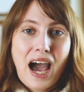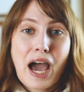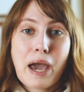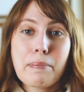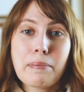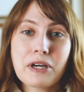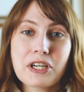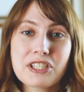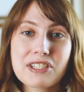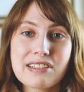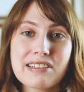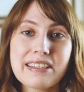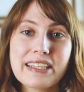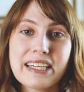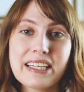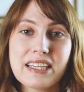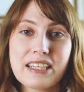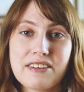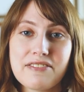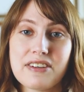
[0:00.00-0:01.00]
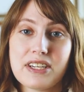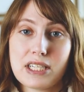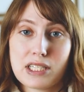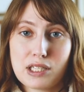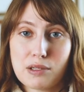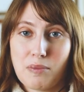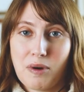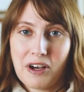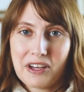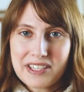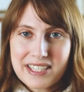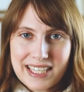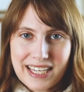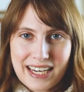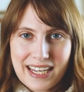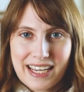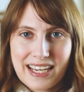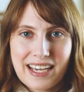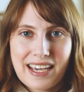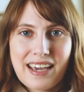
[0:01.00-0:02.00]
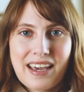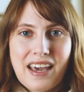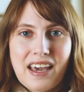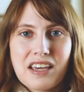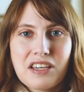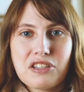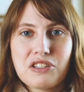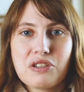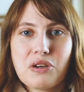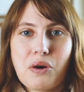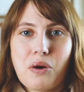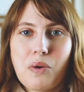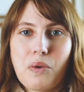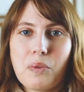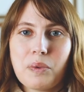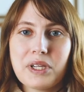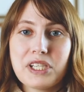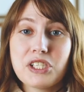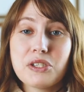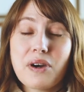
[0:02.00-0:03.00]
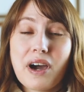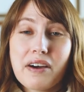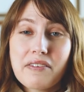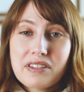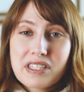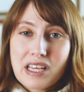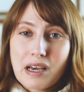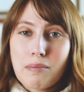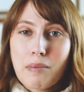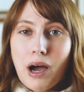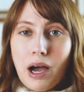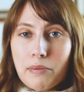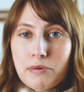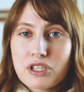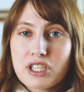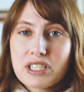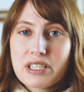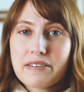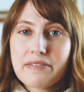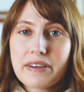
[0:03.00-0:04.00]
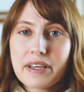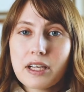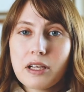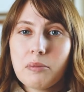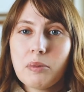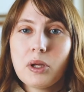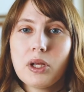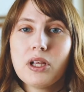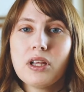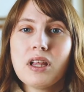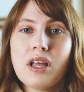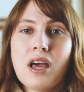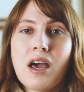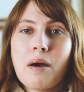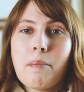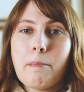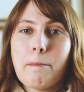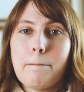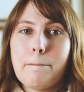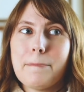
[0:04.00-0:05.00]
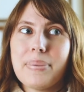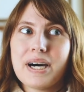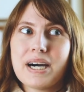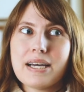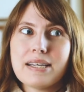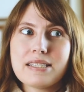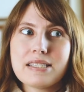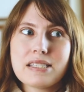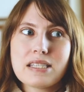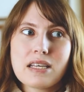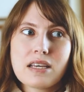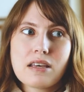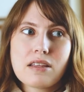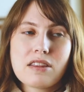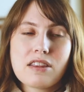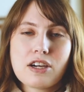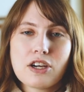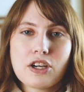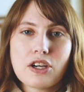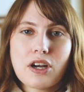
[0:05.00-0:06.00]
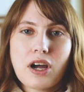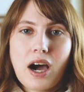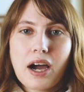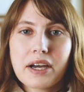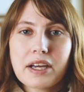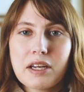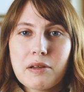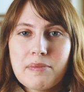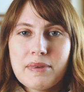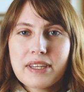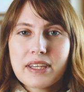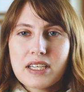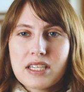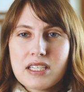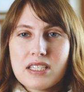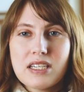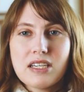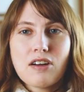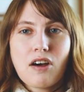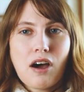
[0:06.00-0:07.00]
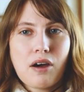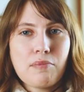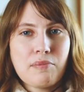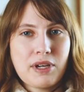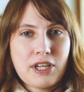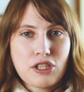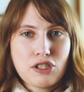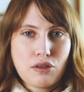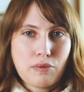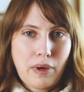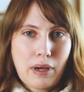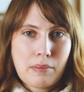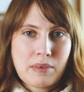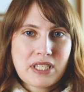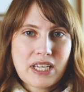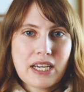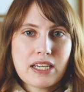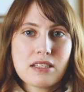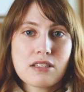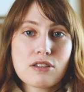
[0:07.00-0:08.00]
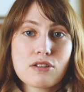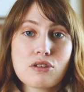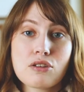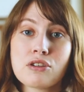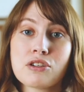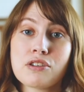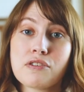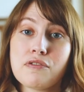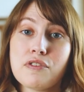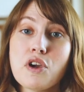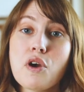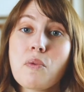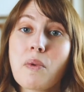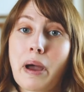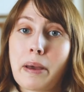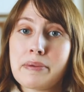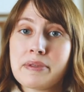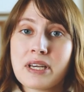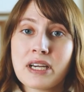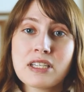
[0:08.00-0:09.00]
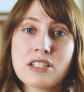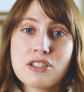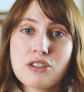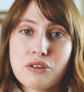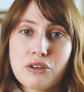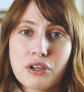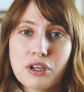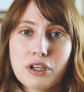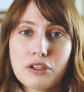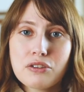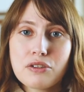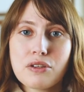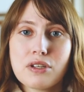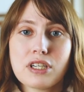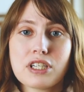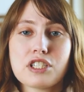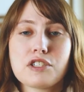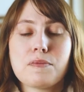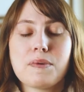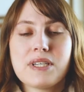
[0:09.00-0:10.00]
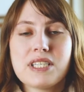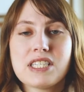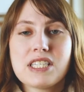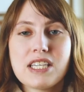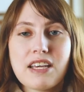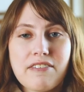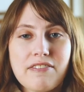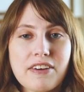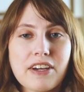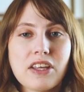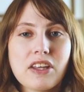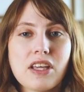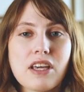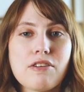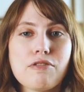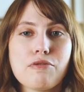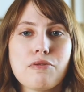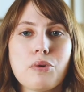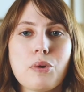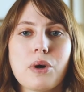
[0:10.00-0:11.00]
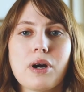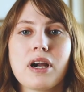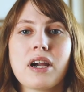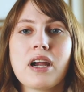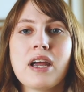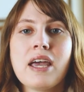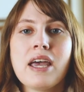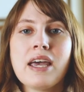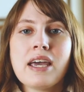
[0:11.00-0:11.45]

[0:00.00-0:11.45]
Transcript: I personally live in a small city, so we do have some options available, but they're not going to be listed on major websites. So there's a few websites you can go to that are specifically for